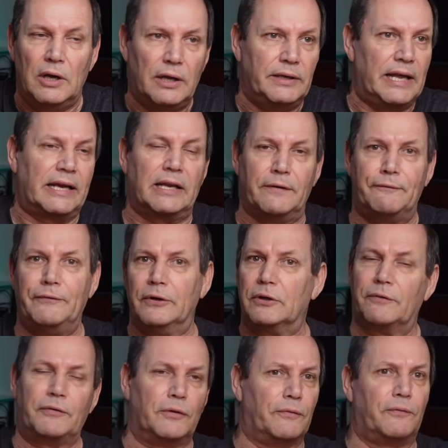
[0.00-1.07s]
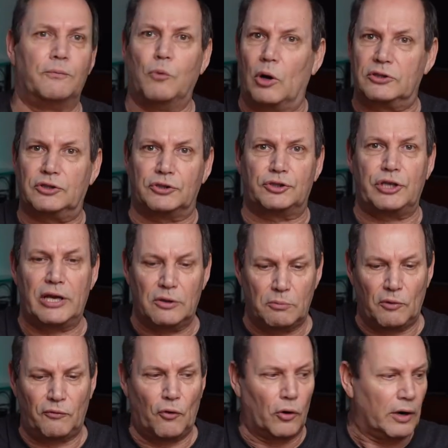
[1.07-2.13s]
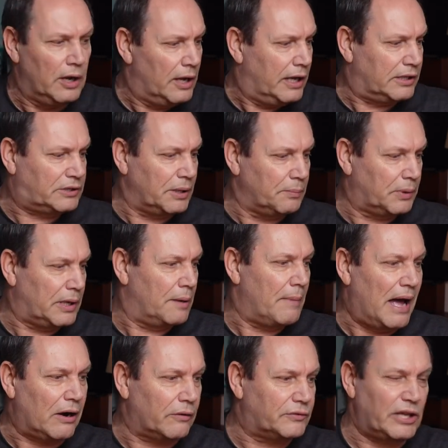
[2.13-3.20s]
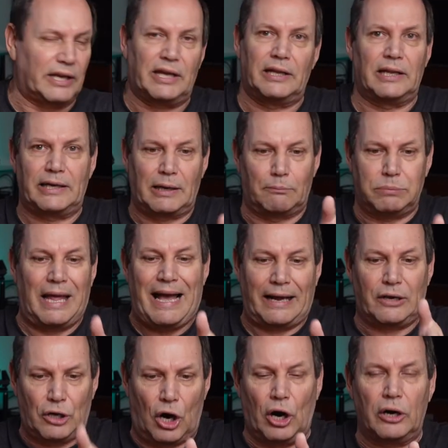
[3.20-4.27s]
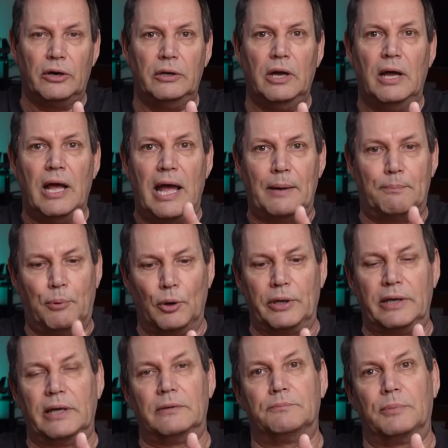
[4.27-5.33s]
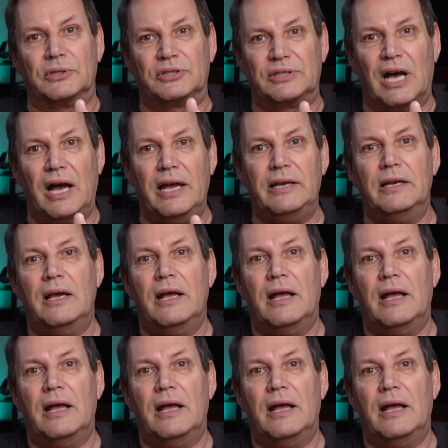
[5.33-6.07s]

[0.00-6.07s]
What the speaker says: Negative fill, if you've watched this channel before, it's simply a matter of taking like a black card and putting it beside,